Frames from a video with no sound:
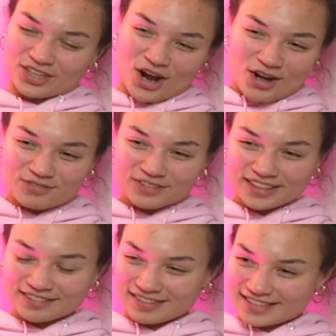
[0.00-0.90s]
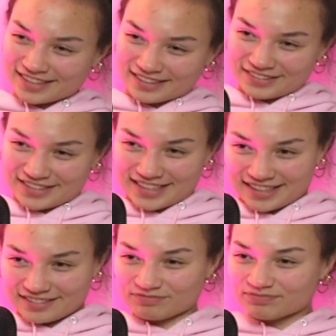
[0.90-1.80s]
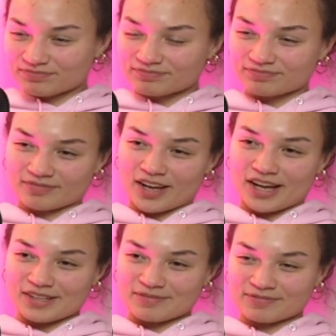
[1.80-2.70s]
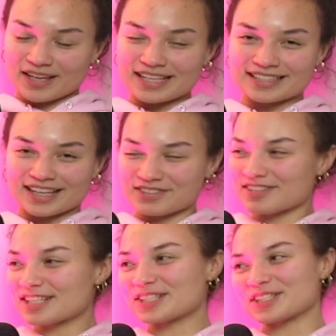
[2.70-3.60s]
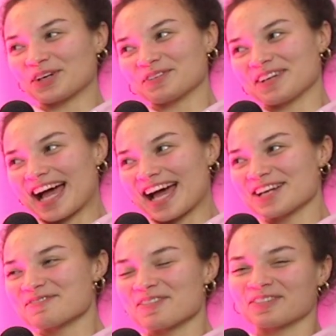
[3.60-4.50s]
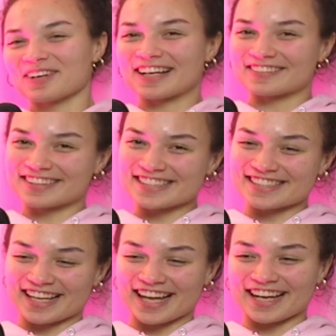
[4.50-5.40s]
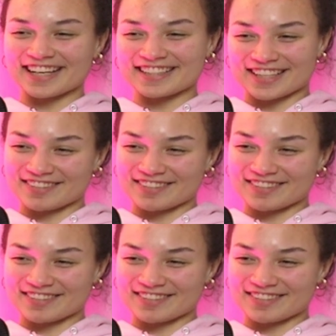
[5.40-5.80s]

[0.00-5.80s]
Conflict resolution. It's gonna be so bad, but what I want to say is